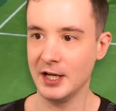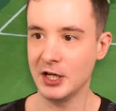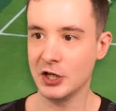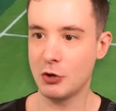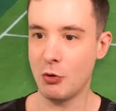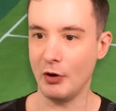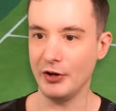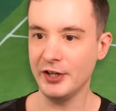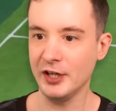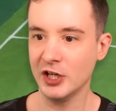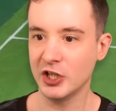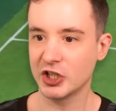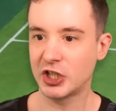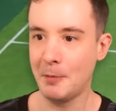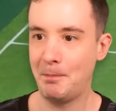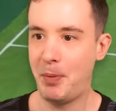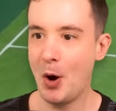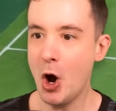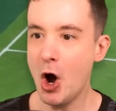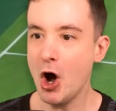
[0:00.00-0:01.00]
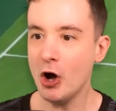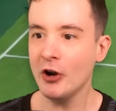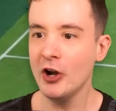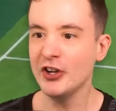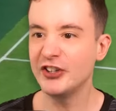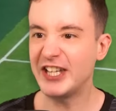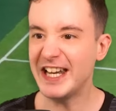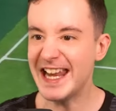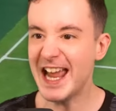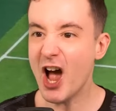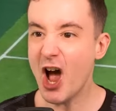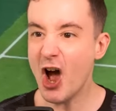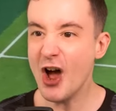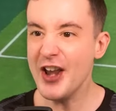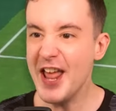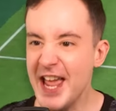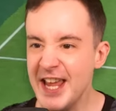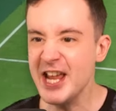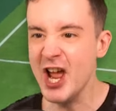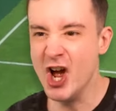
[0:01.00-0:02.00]
Go on. Support
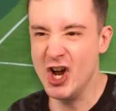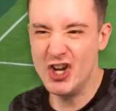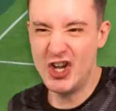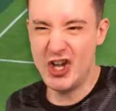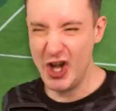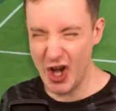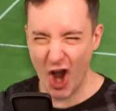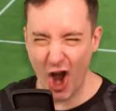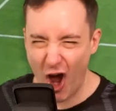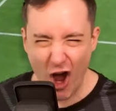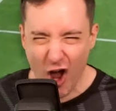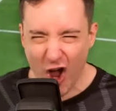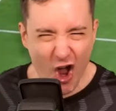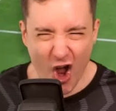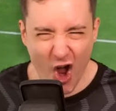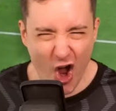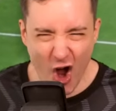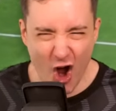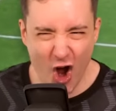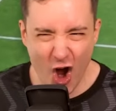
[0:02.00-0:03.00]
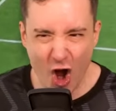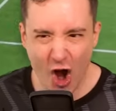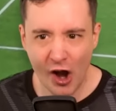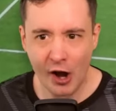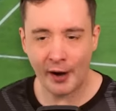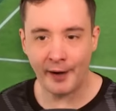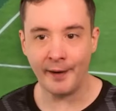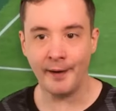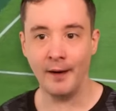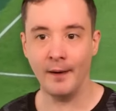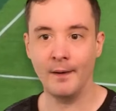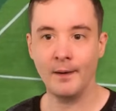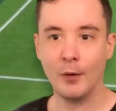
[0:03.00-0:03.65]
Gianni! Yeah!